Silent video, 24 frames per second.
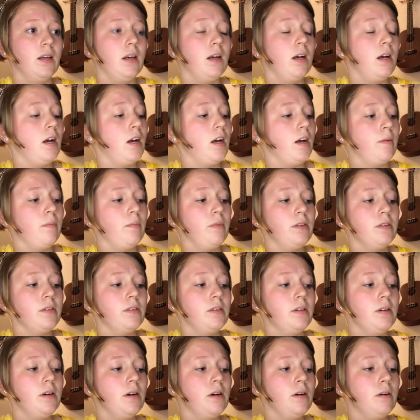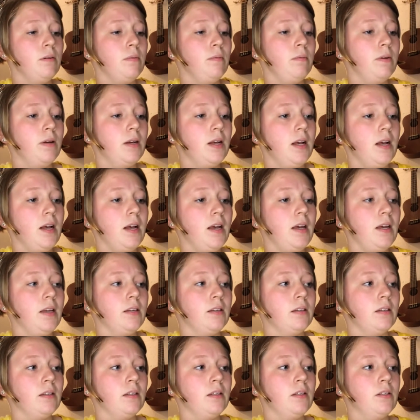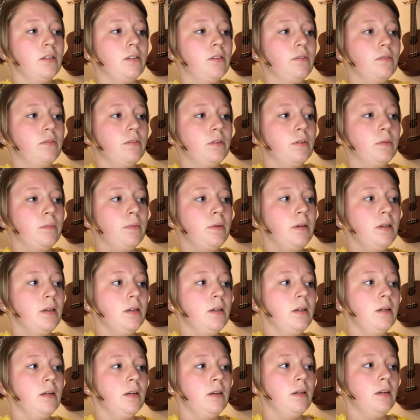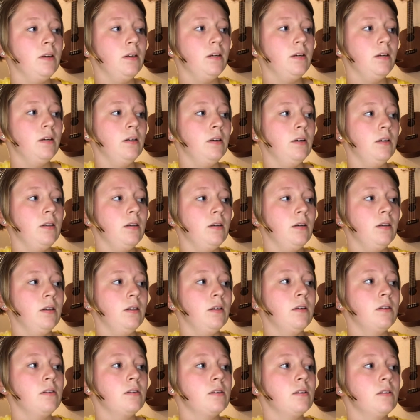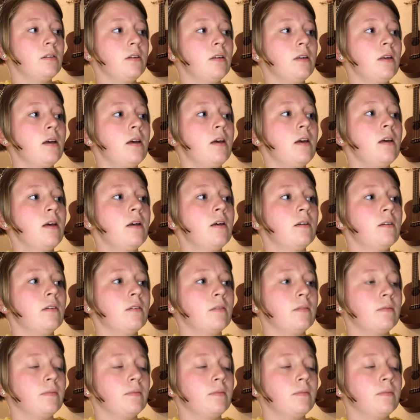I messed up and need to feel peace again.